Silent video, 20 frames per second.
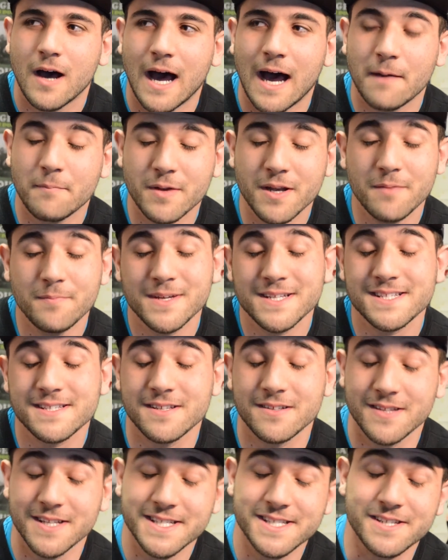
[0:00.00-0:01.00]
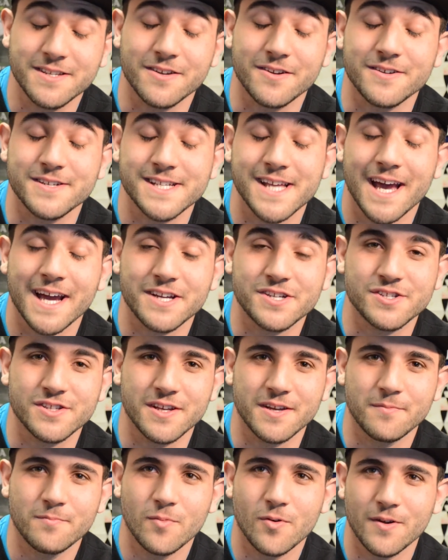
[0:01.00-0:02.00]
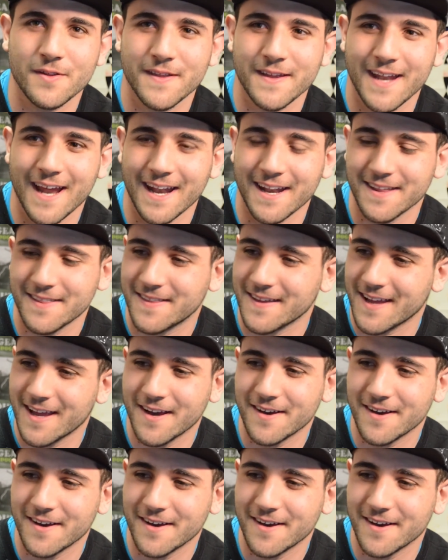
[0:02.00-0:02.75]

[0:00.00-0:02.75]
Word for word: I'm gonna miss the listeners, actually, more than anything